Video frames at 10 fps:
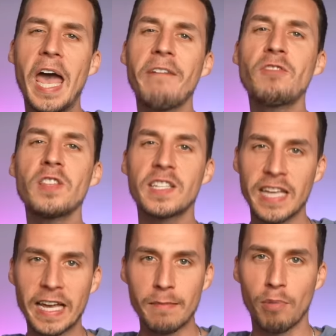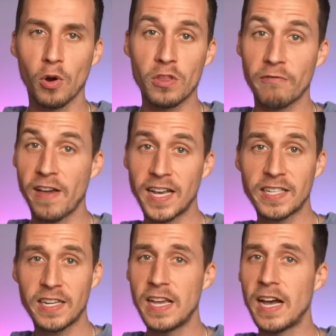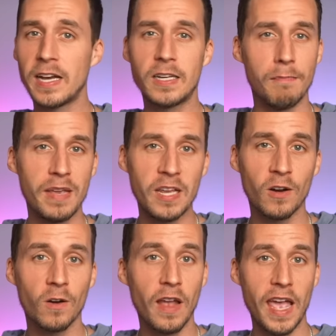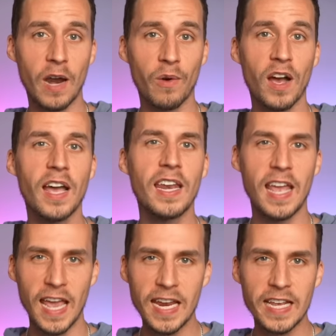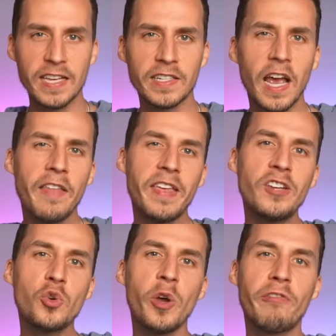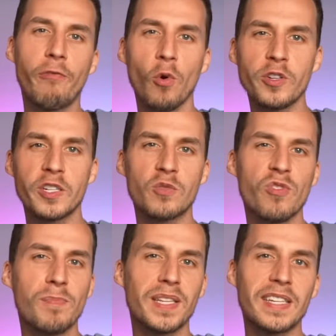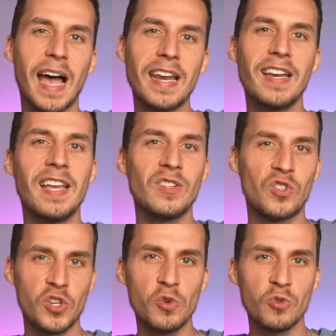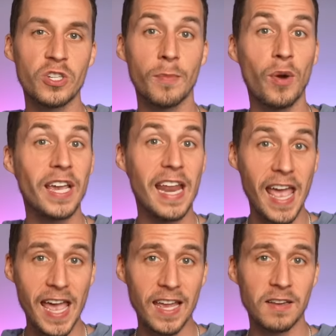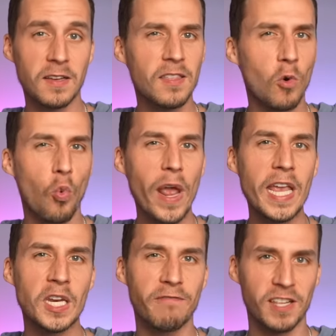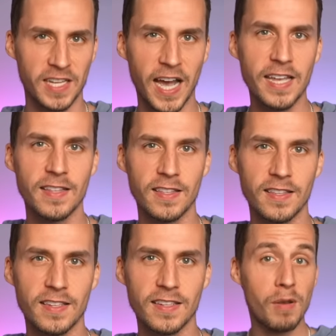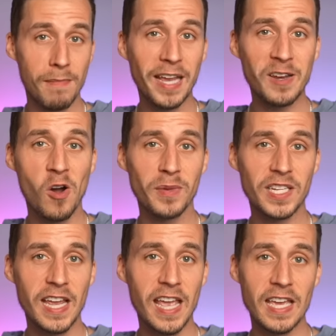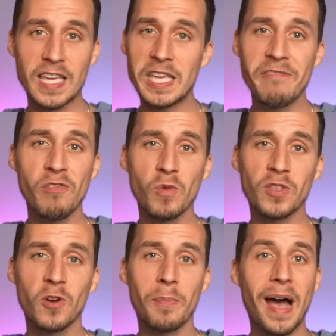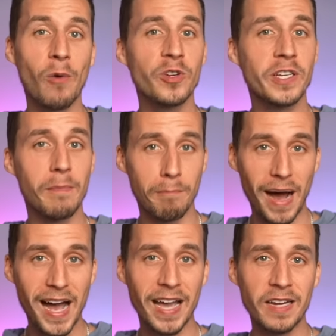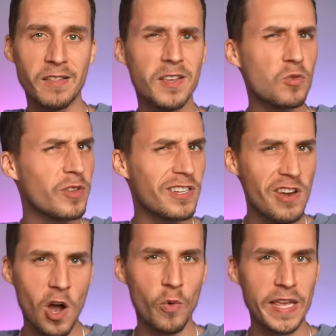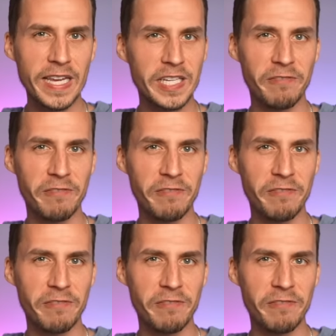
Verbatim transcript: After the second birth of Hestia, Demeter, Hera, and Hades, they joined forces with Poseidon and Zeus to bring an end to the reign of the Titans. But make no mistake, even with their powers combined, this was no easy